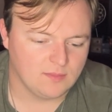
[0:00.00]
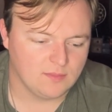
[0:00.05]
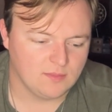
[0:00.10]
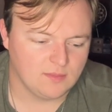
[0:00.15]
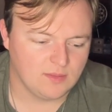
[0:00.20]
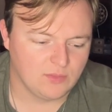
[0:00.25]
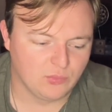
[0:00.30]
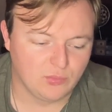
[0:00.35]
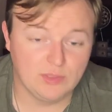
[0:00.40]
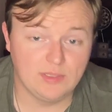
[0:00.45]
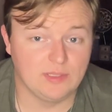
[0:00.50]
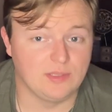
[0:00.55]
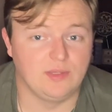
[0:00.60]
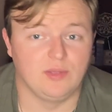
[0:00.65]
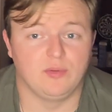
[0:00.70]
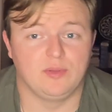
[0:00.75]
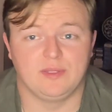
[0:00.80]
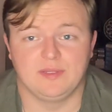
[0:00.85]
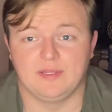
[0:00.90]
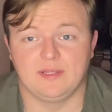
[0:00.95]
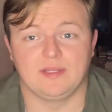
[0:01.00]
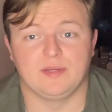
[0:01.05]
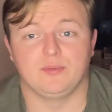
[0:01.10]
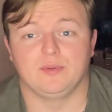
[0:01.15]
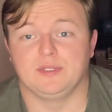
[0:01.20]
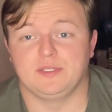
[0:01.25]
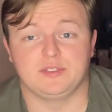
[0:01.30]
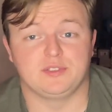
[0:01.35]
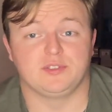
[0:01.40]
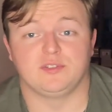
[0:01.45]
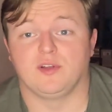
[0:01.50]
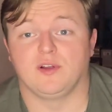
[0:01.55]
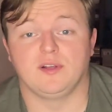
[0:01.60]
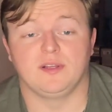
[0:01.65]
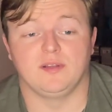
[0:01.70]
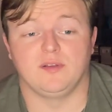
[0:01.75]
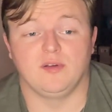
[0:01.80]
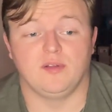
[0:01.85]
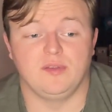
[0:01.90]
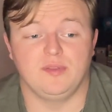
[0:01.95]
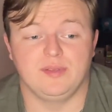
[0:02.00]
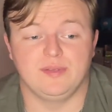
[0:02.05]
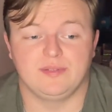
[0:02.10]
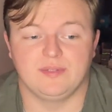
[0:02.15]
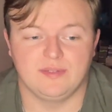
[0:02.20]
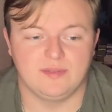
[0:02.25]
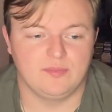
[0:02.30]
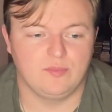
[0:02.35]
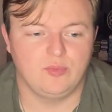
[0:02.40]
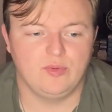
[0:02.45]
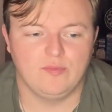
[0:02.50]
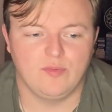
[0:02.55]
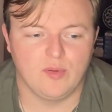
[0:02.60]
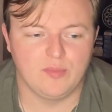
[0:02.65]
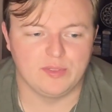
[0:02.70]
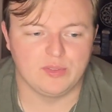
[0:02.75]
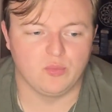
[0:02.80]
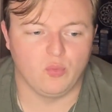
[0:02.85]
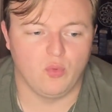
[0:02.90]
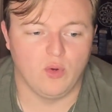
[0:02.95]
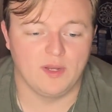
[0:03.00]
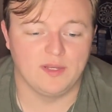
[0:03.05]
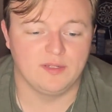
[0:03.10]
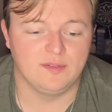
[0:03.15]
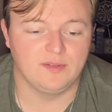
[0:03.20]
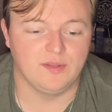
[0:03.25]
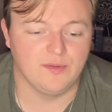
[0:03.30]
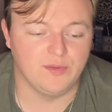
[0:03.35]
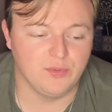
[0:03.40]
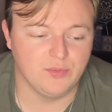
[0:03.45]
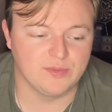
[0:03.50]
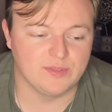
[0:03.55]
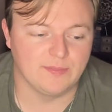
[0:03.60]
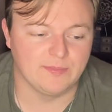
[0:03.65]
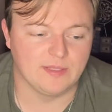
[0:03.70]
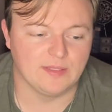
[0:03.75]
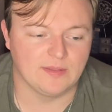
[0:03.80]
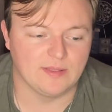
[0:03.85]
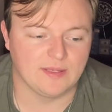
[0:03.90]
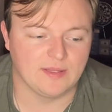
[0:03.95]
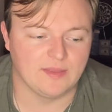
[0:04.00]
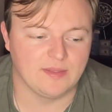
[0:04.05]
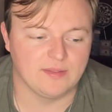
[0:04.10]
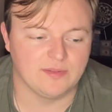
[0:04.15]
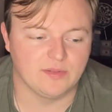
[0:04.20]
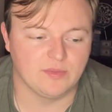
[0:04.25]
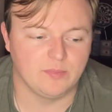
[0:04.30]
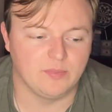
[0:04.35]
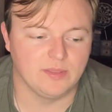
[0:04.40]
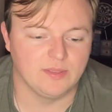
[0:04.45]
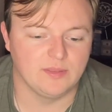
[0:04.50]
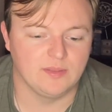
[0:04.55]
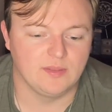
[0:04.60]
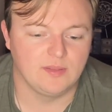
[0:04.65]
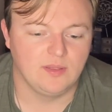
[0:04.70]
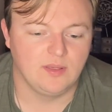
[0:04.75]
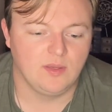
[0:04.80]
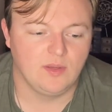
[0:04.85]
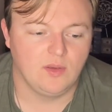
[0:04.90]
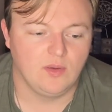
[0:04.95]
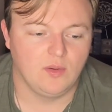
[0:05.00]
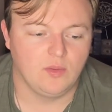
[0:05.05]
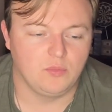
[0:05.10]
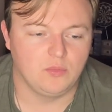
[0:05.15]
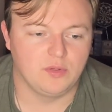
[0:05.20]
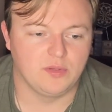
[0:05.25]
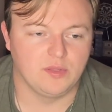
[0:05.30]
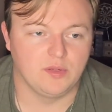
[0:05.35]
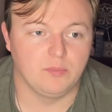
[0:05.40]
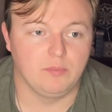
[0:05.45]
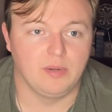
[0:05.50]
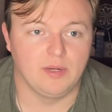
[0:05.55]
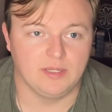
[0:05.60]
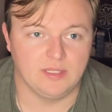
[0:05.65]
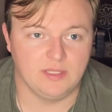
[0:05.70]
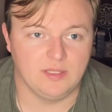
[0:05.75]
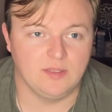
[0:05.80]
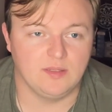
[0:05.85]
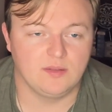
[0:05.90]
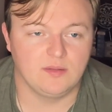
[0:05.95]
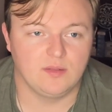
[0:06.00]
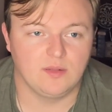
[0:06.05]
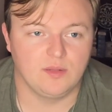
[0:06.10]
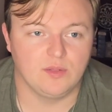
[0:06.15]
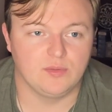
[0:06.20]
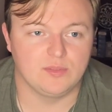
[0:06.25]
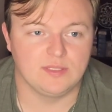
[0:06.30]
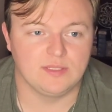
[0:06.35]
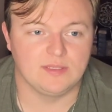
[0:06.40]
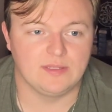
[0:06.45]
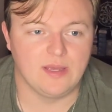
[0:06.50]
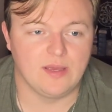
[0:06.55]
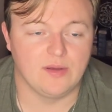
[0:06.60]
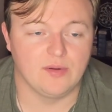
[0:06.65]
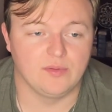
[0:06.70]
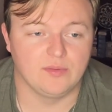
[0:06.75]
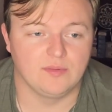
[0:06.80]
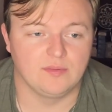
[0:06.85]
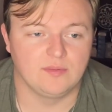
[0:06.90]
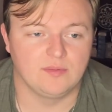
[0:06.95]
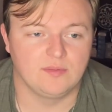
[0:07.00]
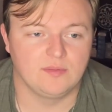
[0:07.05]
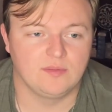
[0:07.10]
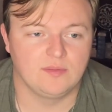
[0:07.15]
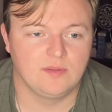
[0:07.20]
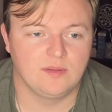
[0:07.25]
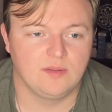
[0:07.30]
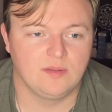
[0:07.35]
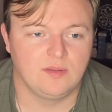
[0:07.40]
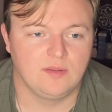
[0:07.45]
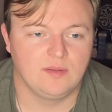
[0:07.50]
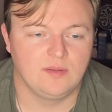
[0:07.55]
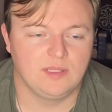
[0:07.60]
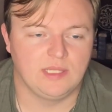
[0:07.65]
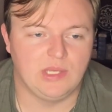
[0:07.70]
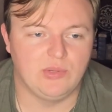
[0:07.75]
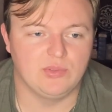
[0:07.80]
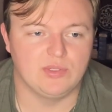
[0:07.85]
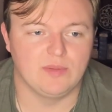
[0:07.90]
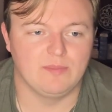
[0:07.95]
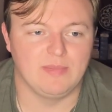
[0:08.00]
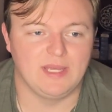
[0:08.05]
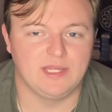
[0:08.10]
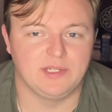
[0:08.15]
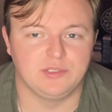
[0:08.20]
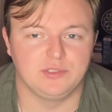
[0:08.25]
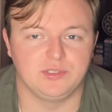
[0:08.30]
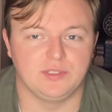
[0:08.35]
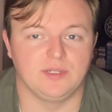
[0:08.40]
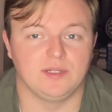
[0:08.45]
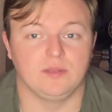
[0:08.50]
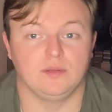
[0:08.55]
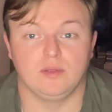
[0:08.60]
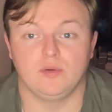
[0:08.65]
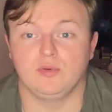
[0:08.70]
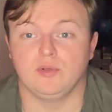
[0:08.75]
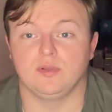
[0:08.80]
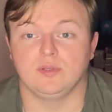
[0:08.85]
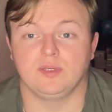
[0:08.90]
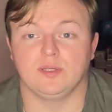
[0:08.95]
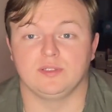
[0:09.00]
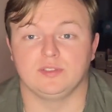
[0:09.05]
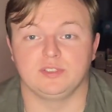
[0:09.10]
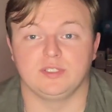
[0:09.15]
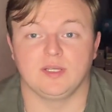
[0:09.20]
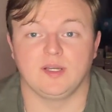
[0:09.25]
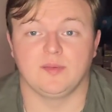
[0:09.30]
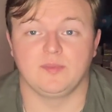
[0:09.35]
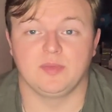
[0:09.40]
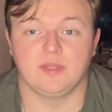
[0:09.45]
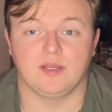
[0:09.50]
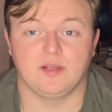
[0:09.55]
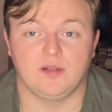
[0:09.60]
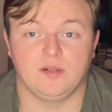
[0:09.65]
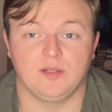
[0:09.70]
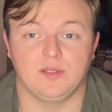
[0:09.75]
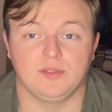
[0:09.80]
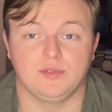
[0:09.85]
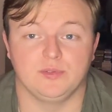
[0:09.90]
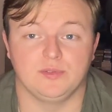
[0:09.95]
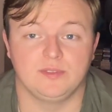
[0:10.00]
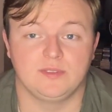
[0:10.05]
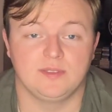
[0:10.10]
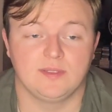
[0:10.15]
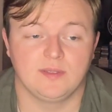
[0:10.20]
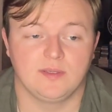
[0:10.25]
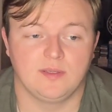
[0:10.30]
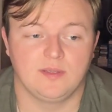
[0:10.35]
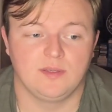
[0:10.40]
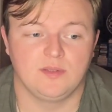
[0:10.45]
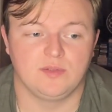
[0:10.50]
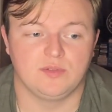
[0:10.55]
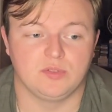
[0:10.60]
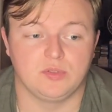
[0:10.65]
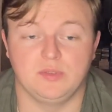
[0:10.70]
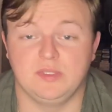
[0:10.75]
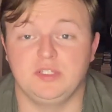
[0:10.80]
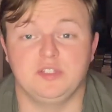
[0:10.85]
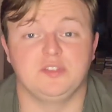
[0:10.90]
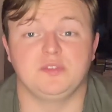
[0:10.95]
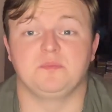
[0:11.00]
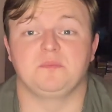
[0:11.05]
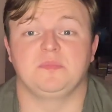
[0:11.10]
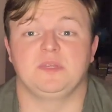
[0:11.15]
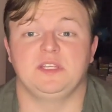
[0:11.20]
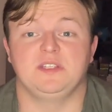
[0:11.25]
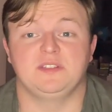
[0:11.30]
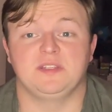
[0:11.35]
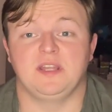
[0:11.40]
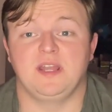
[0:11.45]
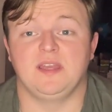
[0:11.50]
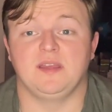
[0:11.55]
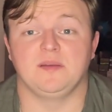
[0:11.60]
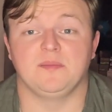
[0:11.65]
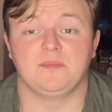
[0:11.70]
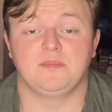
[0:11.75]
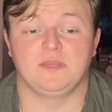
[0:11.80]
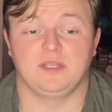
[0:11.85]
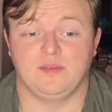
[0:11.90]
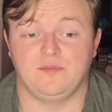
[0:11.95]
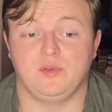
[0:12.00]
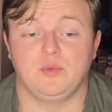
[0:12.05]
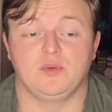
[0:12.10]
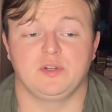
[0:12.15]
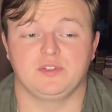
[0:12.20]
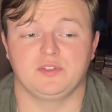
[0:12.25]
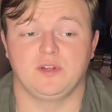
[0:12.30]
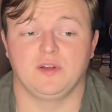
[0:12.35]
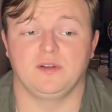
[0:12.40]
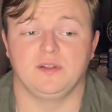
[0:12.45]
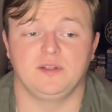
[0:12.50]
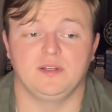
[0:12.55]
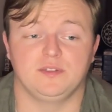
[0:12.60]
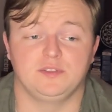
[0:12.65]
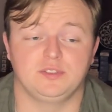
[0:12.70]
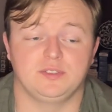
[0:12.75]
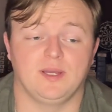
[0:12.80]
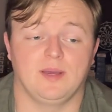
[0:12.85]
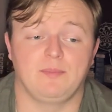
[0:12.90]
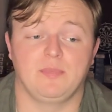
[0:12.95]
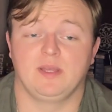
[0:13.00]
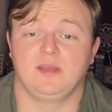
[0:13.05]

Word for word: and really the only thing that really started all this is we've always wanted to do something like this, but with our buddy closing down, he was a manager at a local gun shop that closed, so he just, he said, hey, if you want to start a gun shop,